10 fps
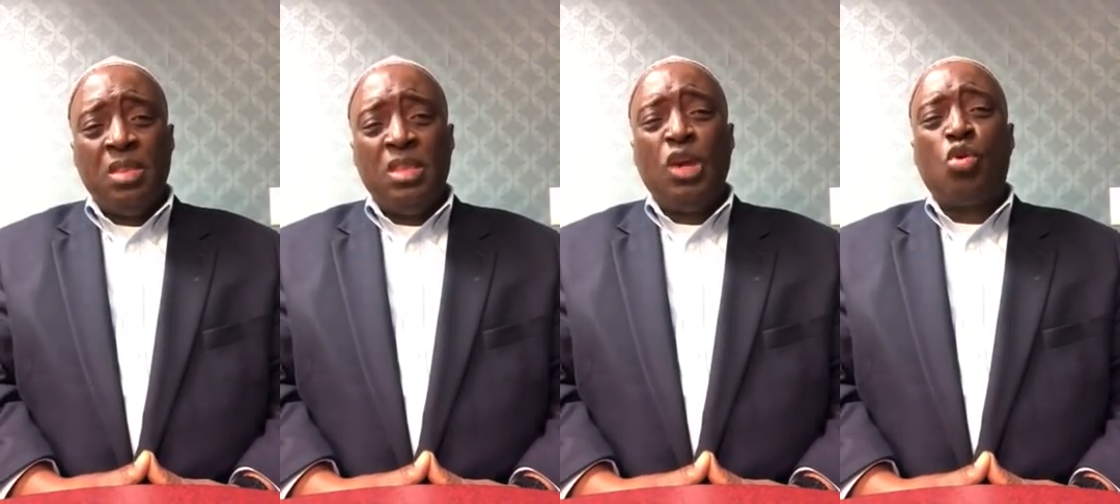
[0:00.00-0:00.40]

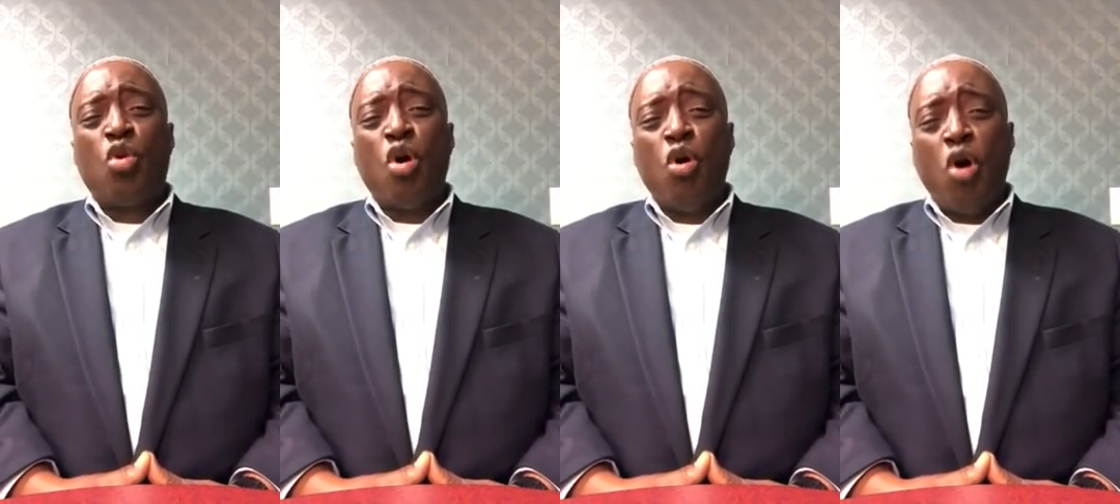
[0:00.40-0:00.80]
the
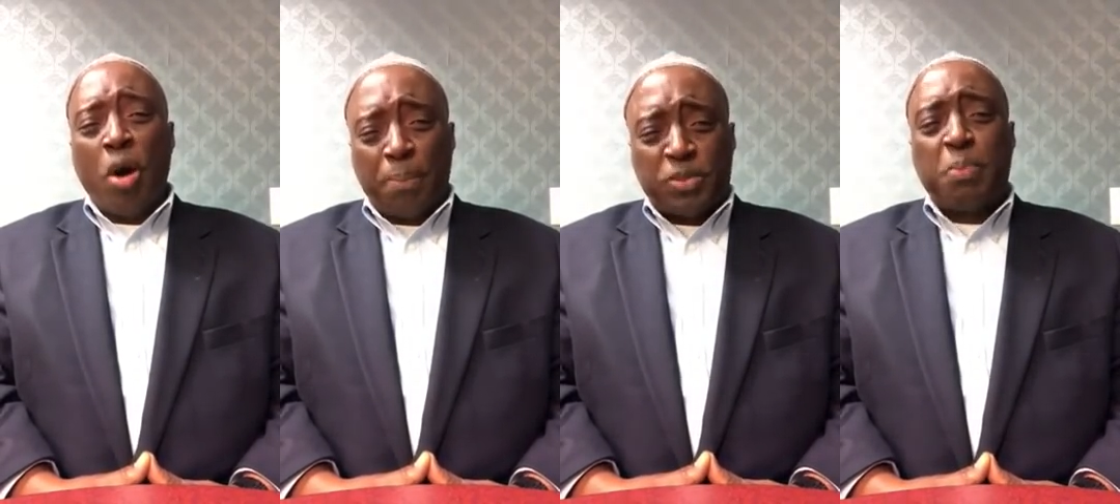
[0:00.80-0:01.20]

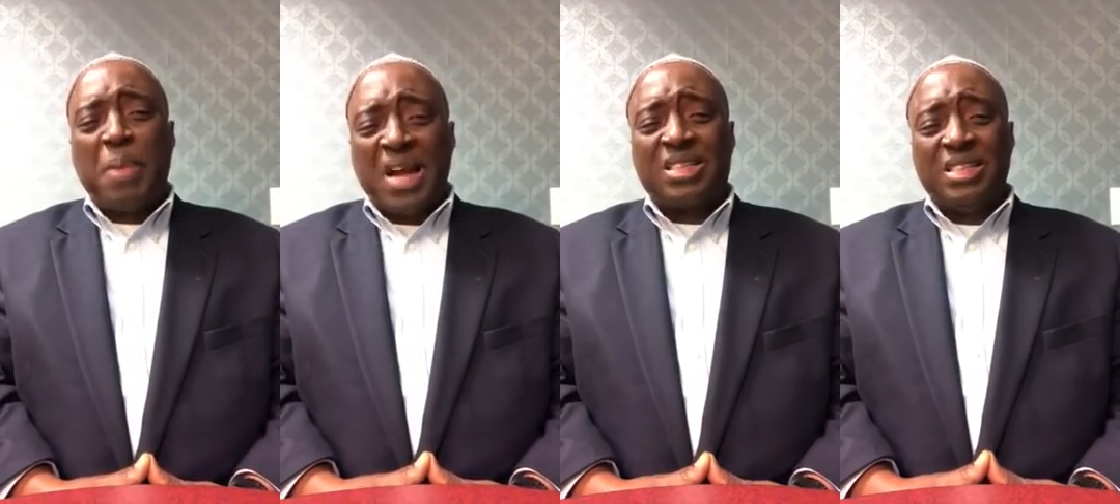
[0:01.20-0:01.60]
corrupt
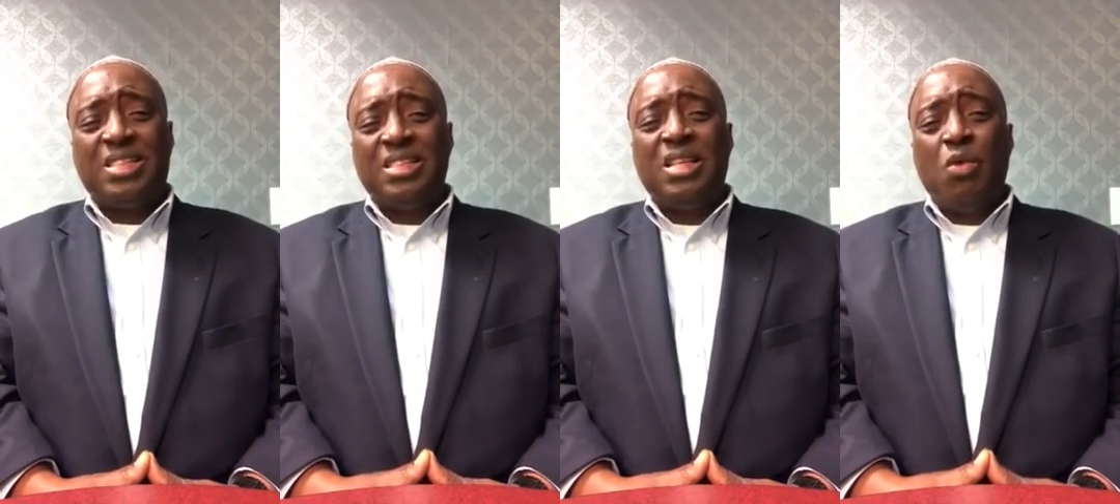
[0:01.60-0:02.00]

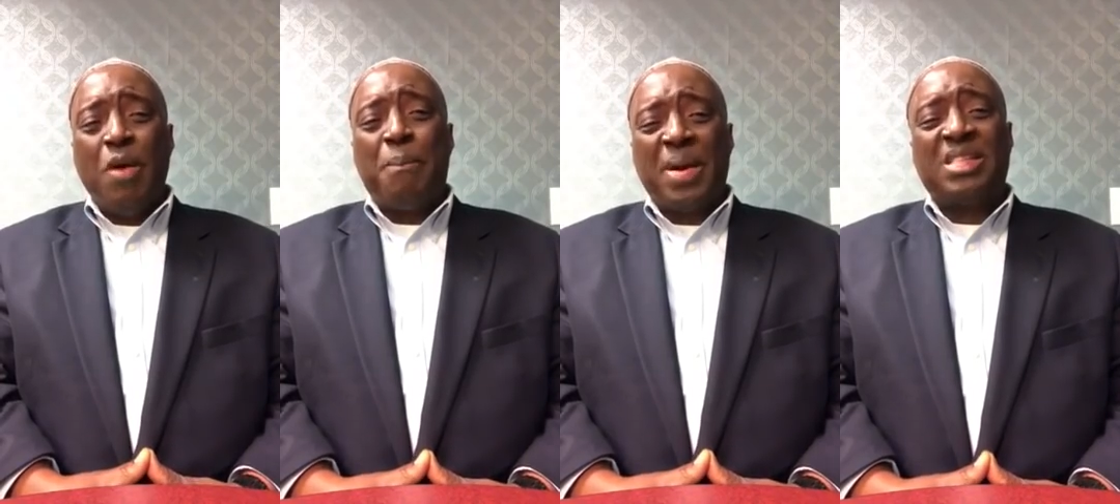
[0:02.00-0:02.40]
practices the
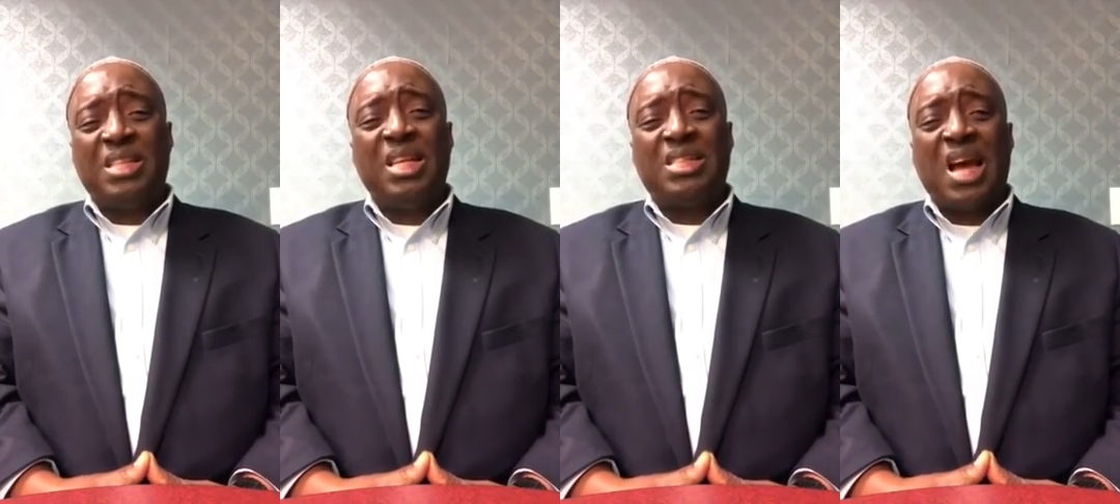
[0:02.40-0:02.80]
way
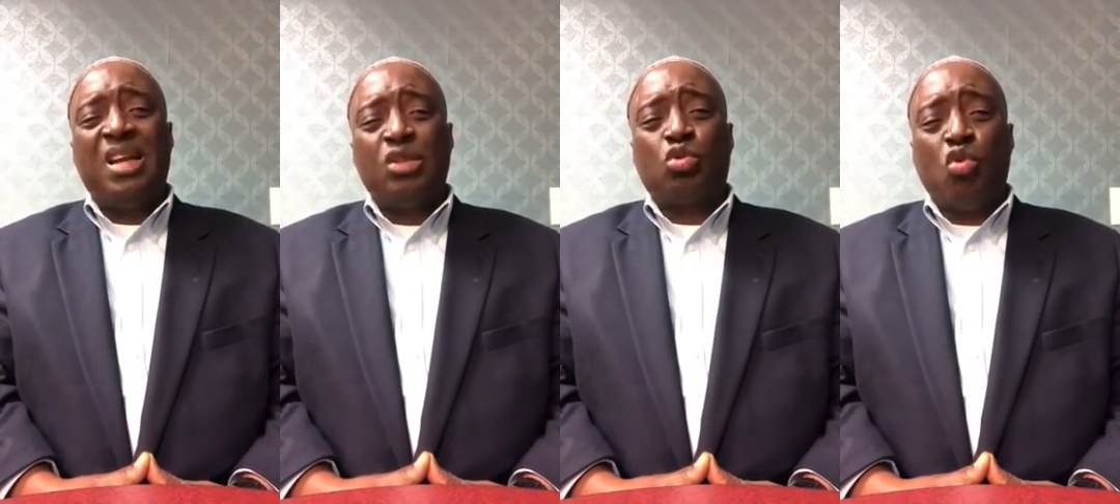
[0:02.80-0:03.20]
President
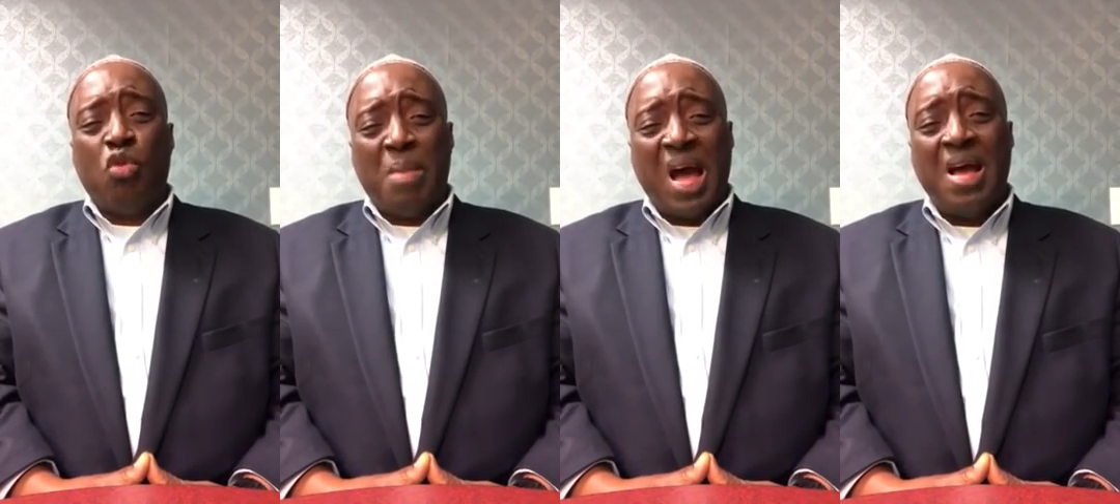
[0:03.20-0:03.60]

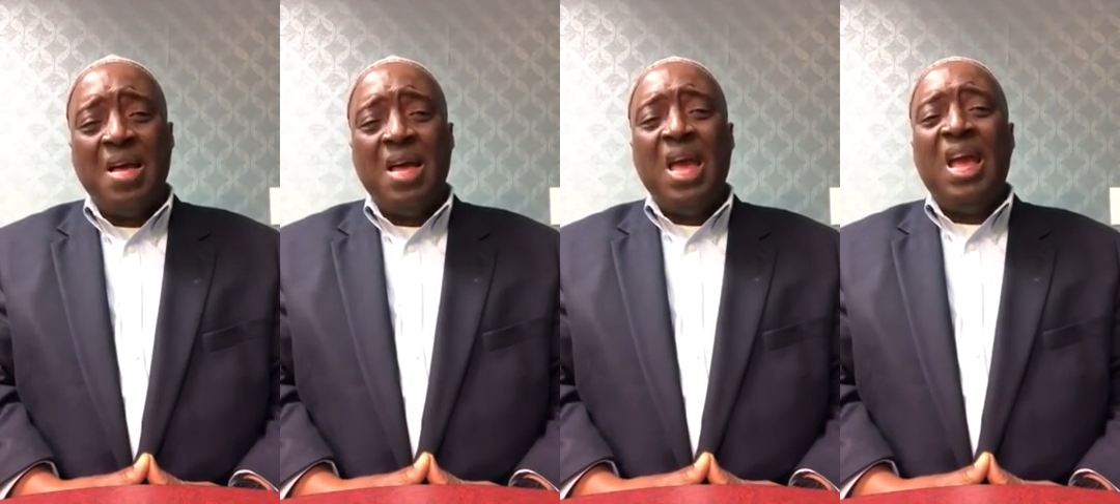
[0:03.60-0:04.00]
Asb
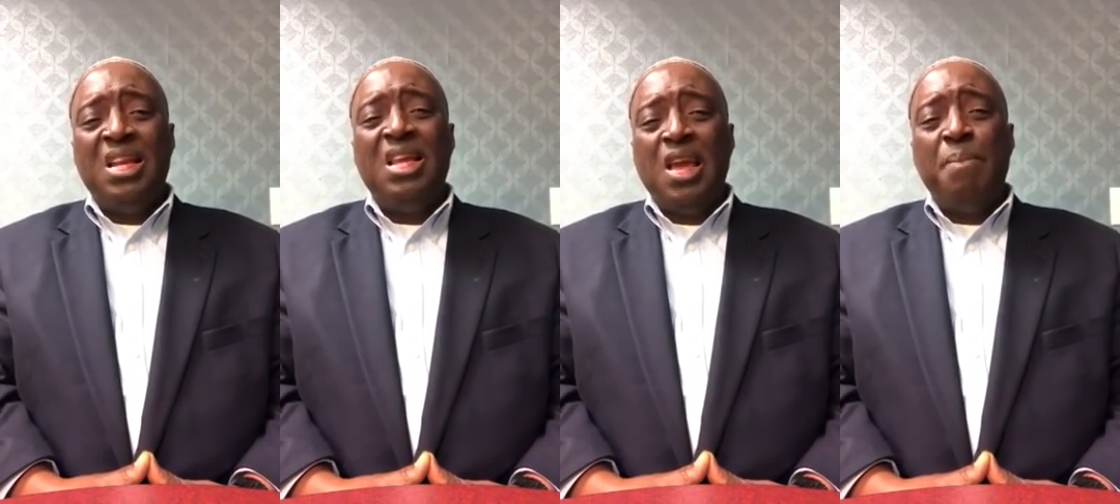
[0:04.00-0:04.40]

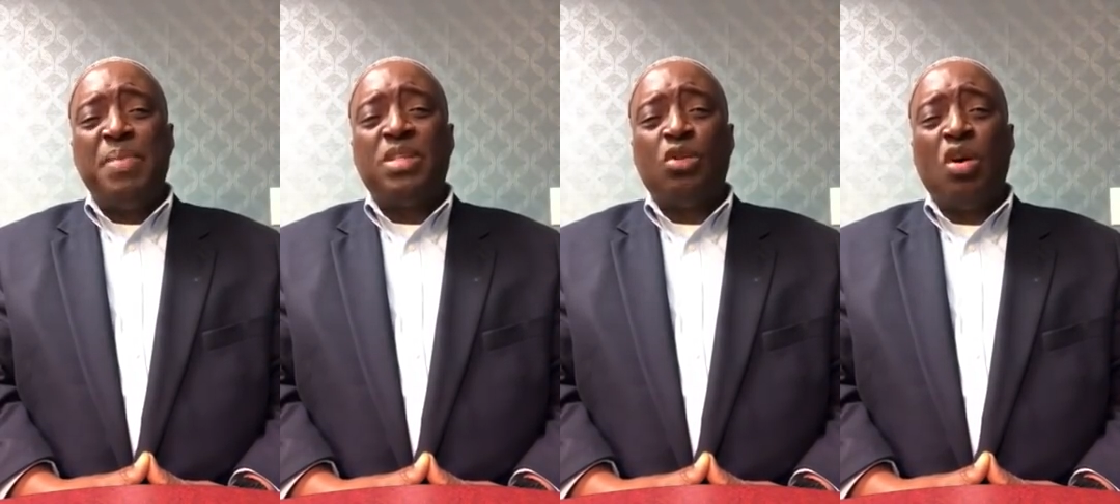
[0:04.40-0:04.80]
and the
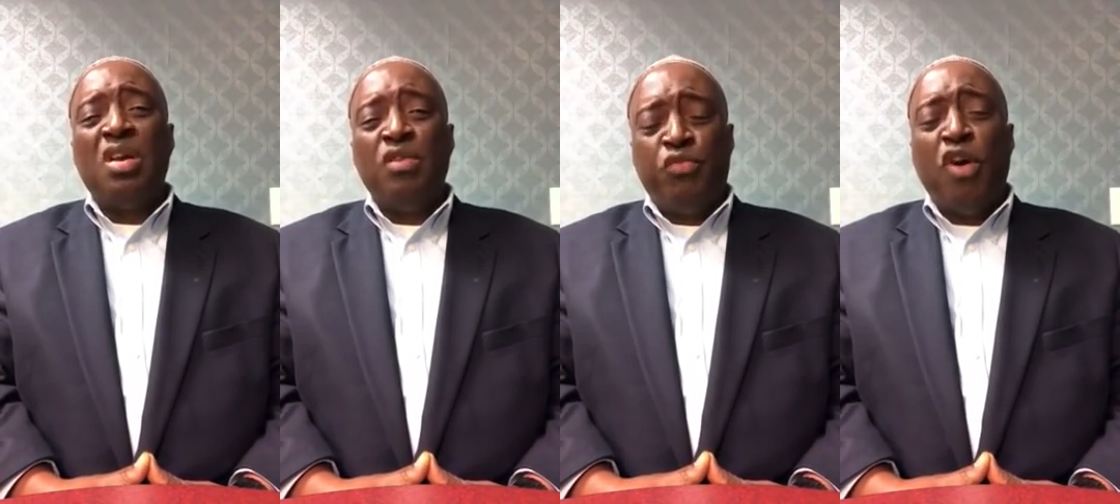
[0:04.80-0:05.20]
APC
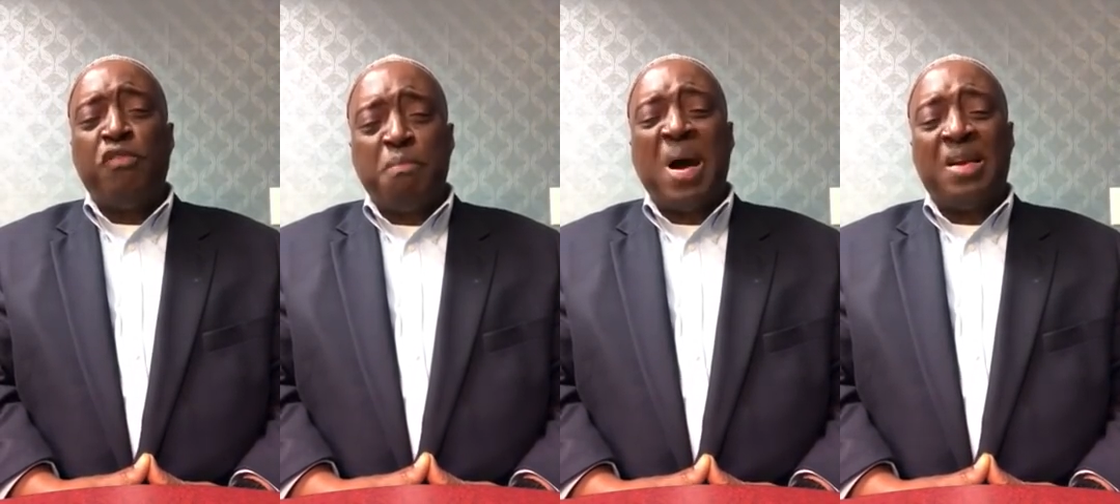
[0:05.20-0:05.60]
don't
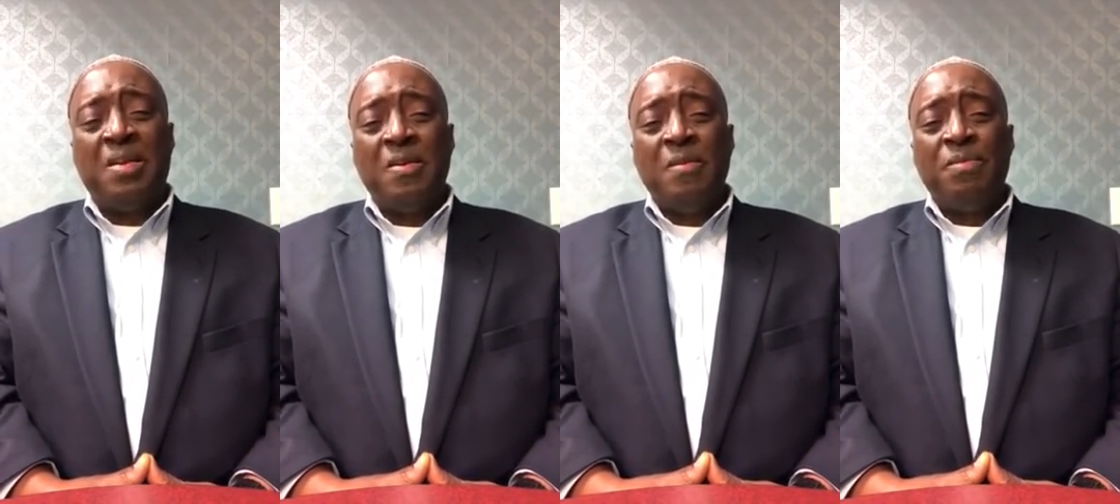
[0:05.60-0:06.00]
involve pan,
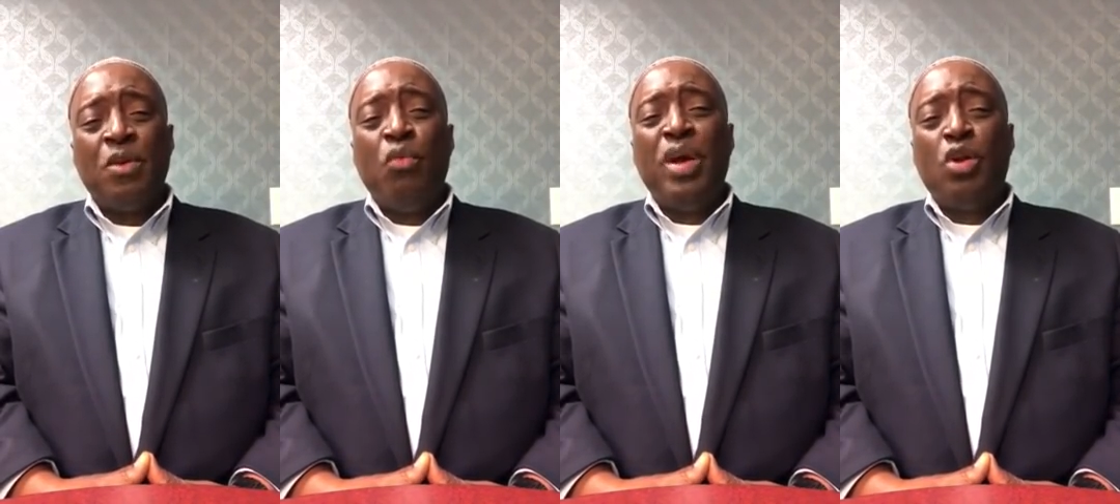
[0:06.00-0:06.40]

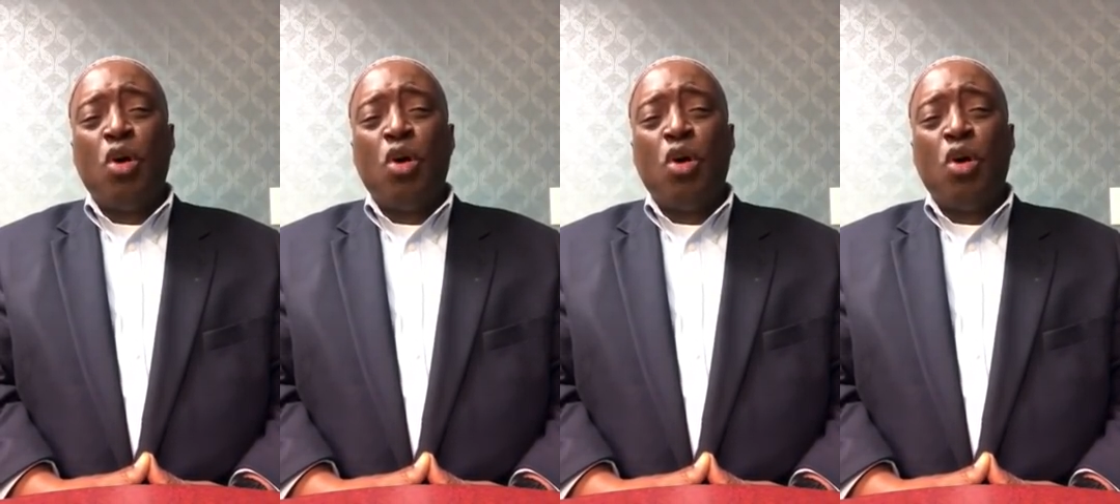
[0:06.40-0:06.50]
we